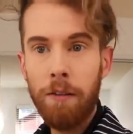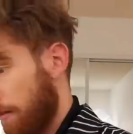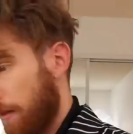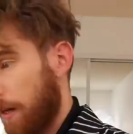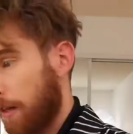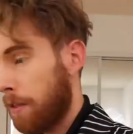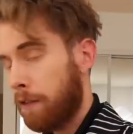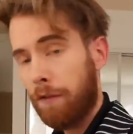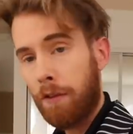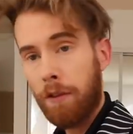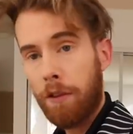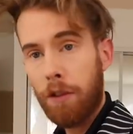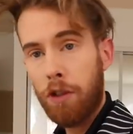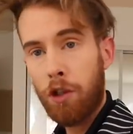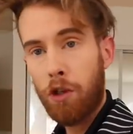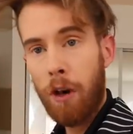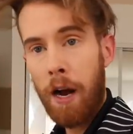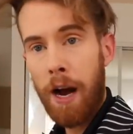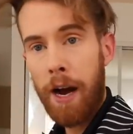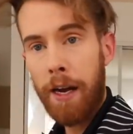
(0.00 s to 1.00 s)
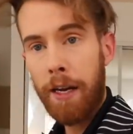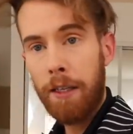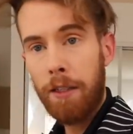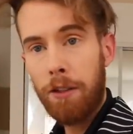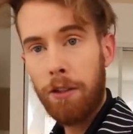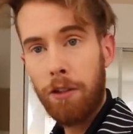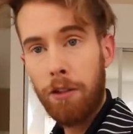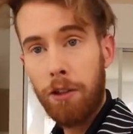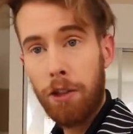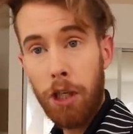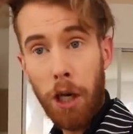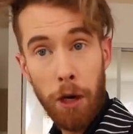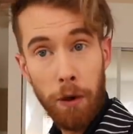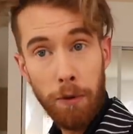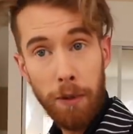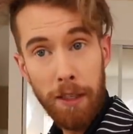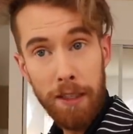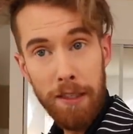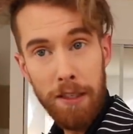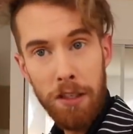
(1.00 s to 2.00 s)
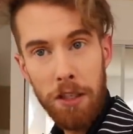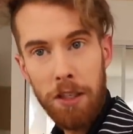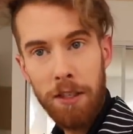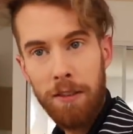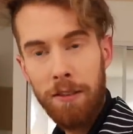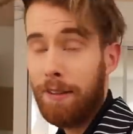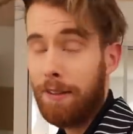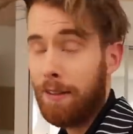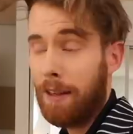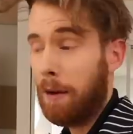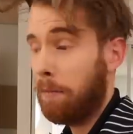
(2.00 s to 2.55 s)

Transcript: Thanks for the dry chonies?